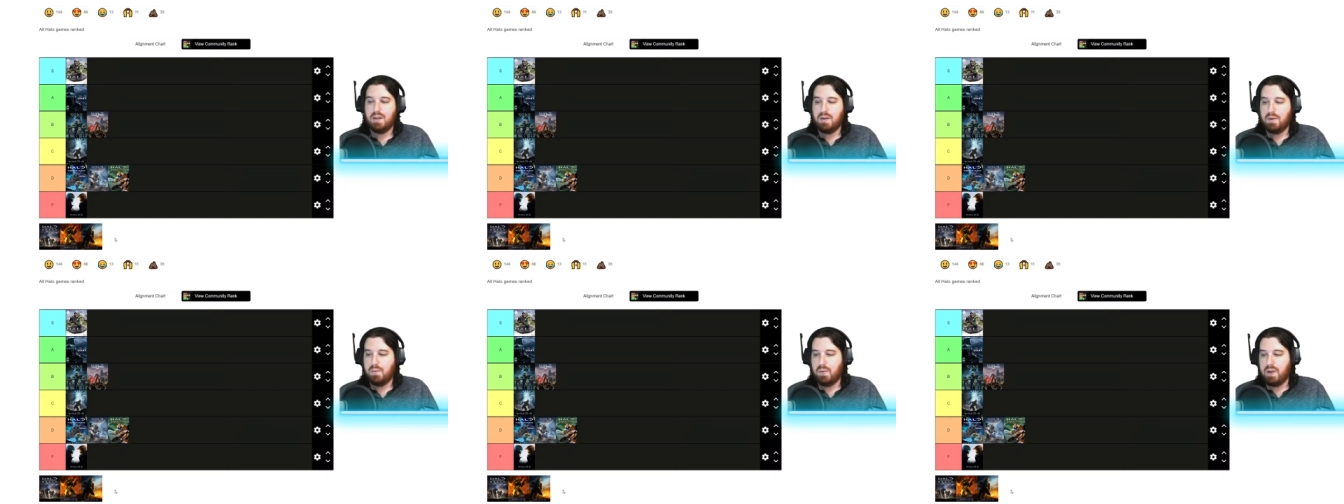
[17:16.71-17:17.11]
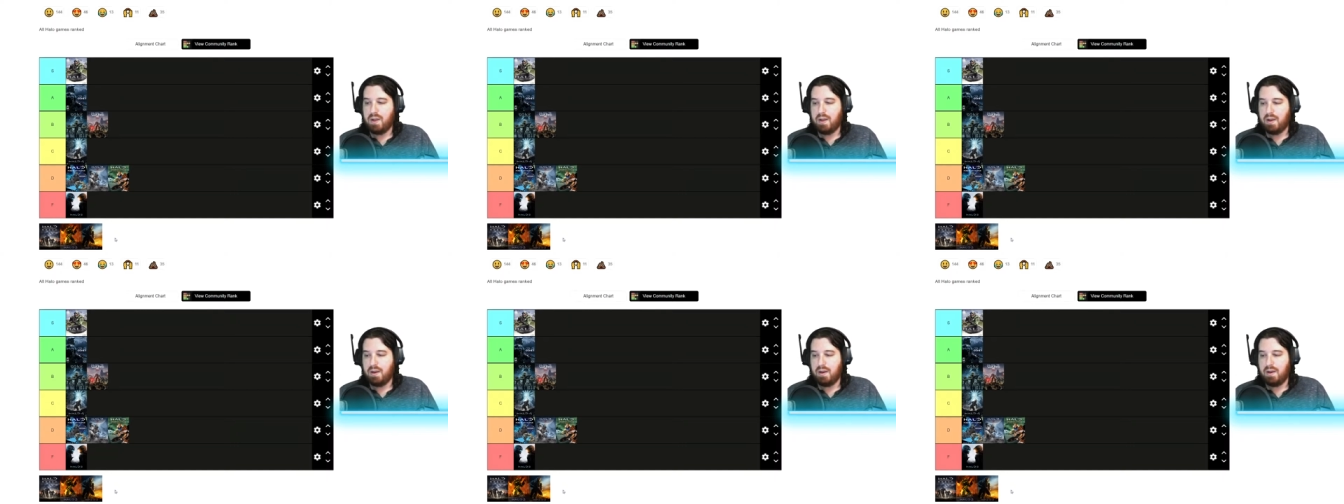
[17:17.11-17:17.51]

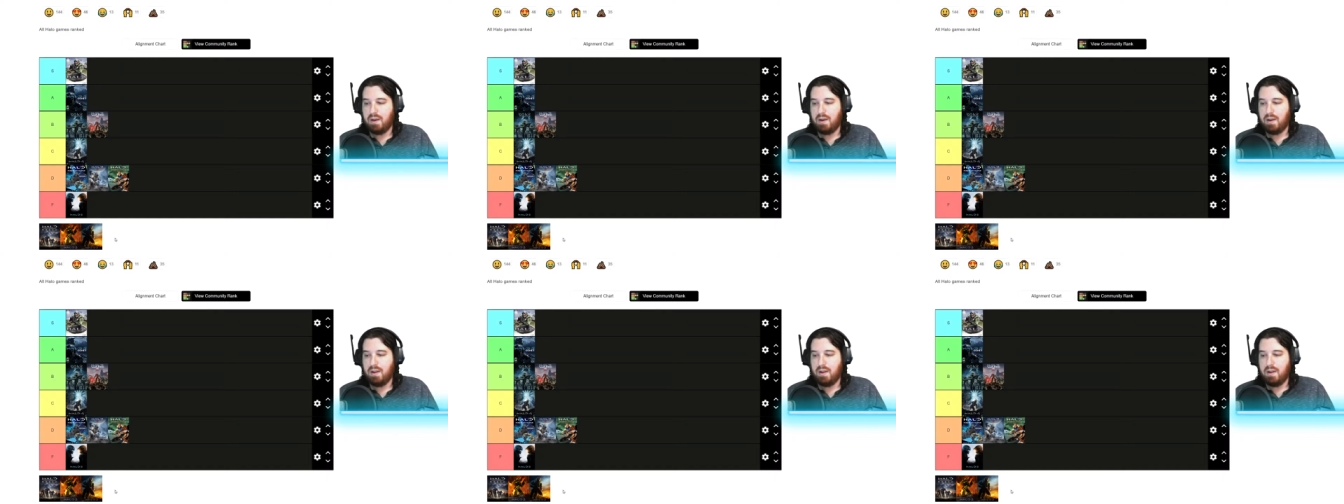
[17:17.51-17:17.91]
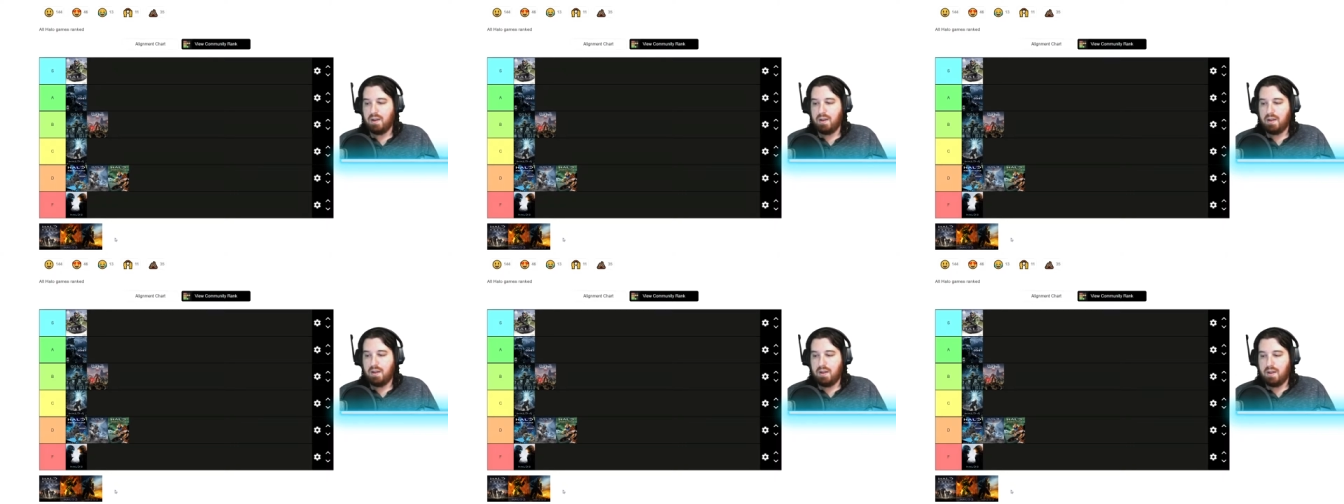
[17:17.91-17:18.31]
when
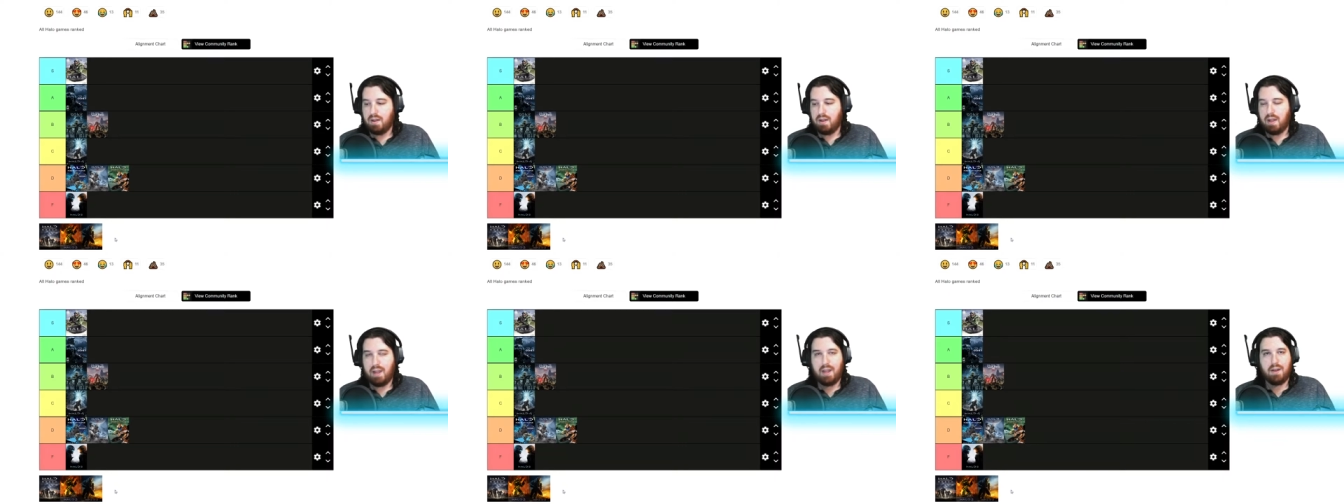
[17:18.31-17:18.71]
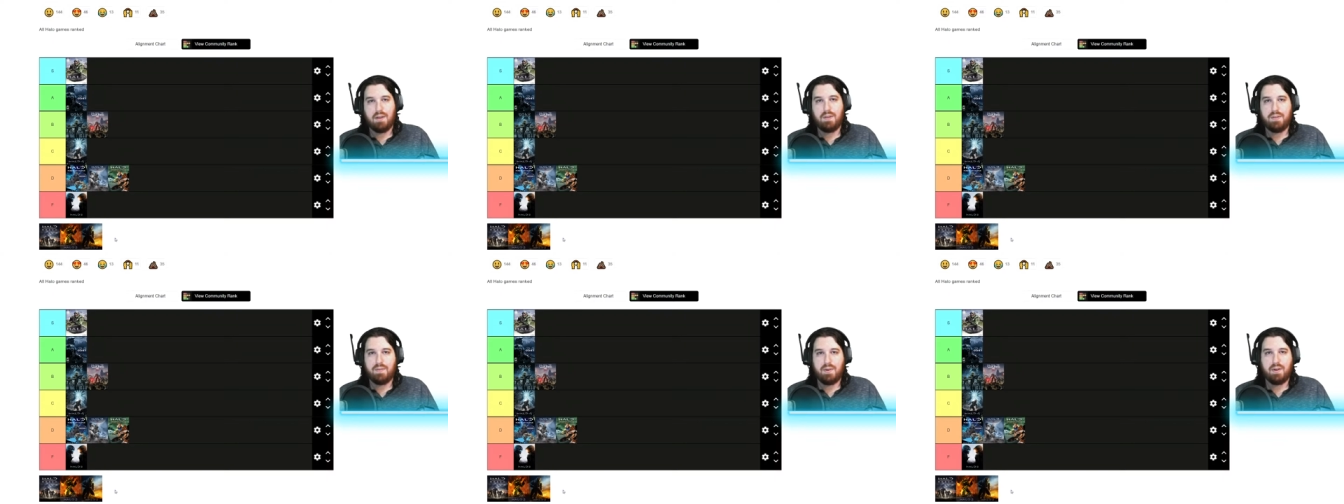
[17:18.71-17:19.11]
Halo
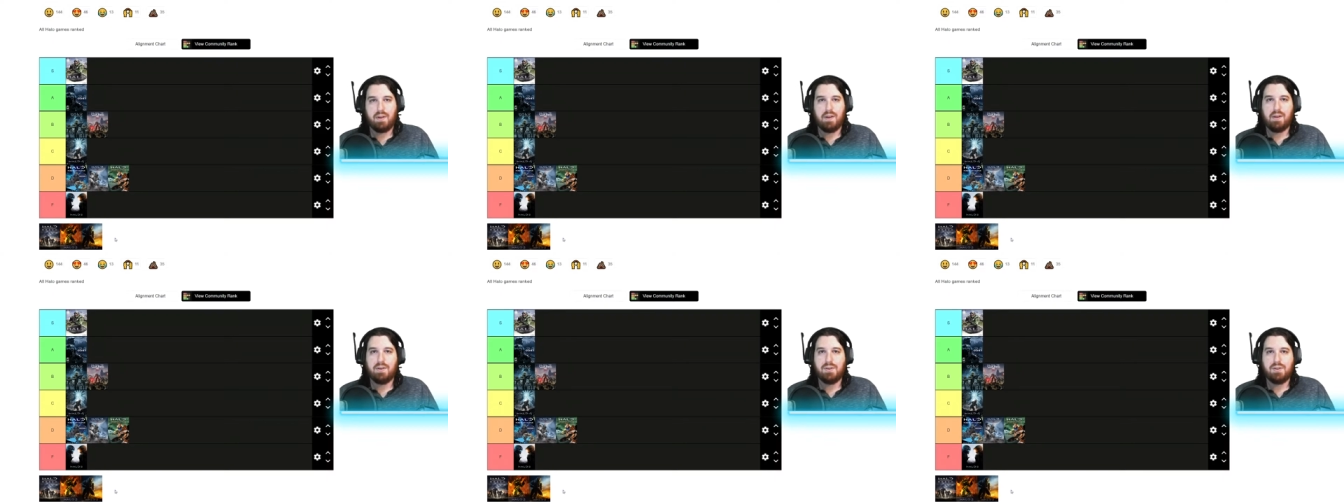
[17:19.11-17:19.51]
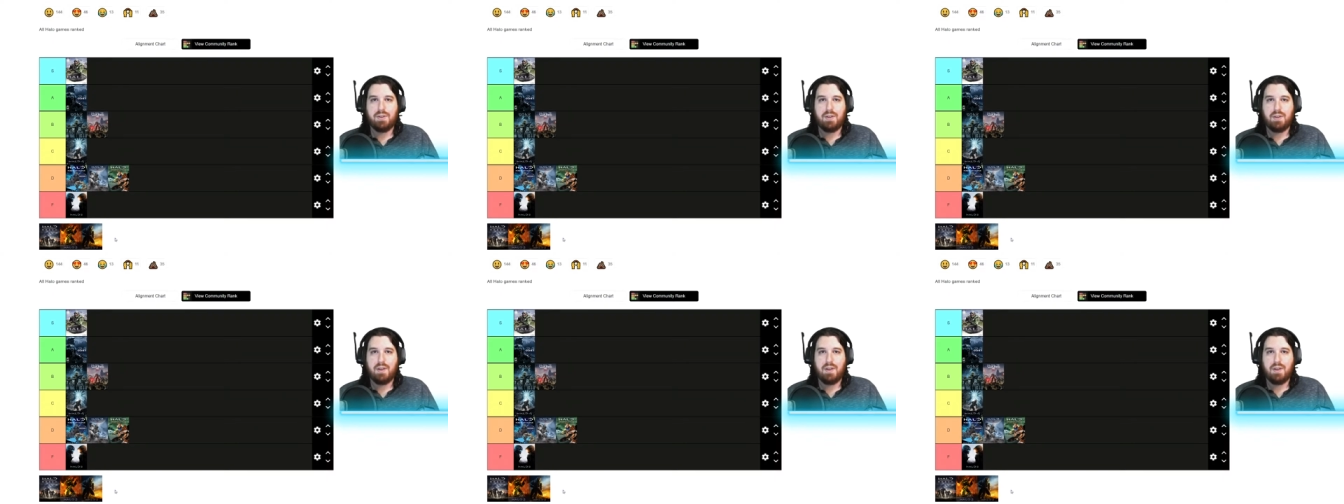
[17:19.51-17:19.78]
3 launched.